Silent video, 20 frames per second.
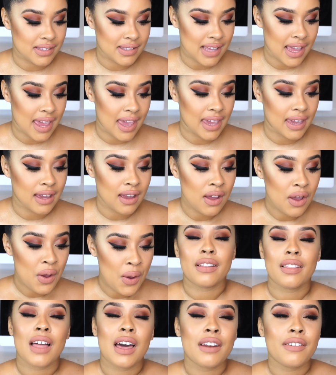saying.
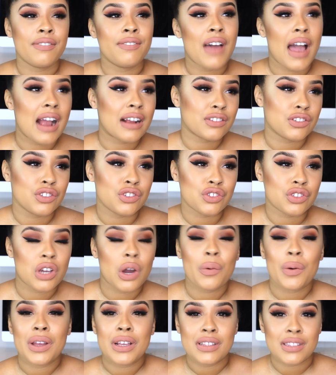A lot of factors
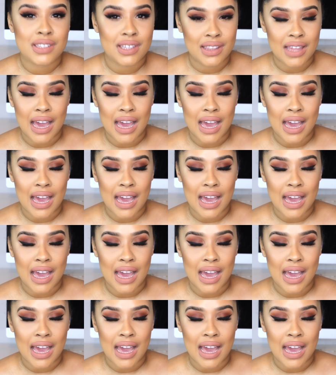go into